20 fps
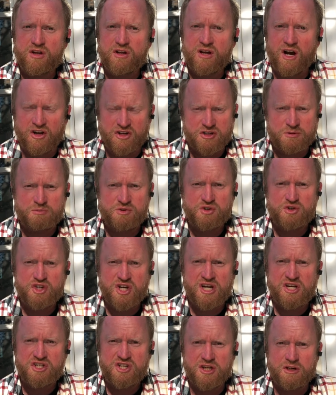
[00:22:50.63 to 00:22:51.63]
Customs are
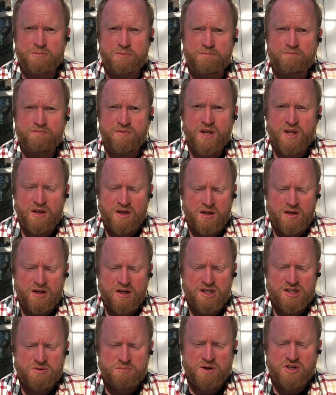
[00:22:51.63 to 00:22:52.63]
changing,
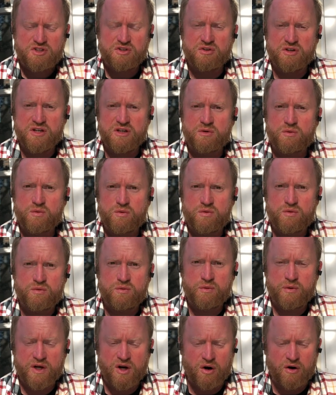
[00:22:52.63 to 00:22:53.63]
especially
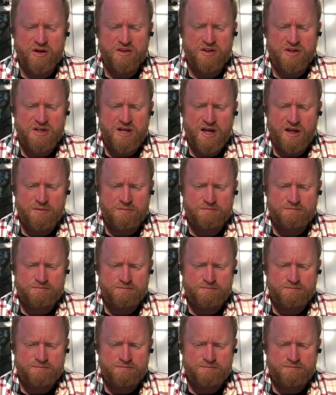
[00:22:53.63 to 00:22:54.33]
when regarding the dead.